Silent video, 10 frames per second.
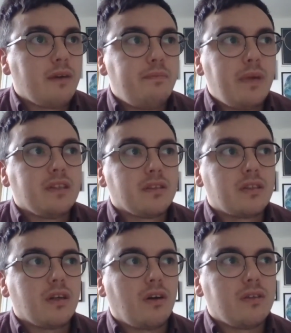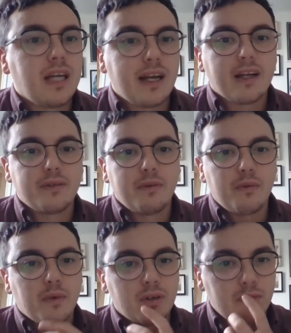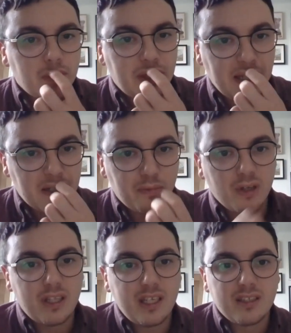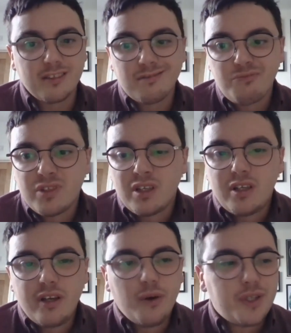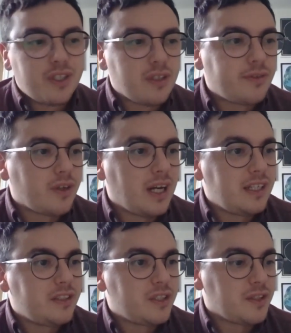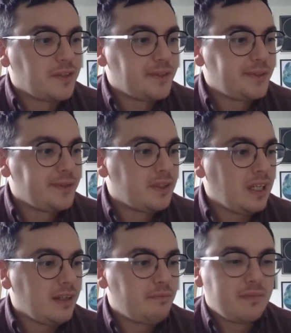builds on that actually when we're thinking about these notions of trying to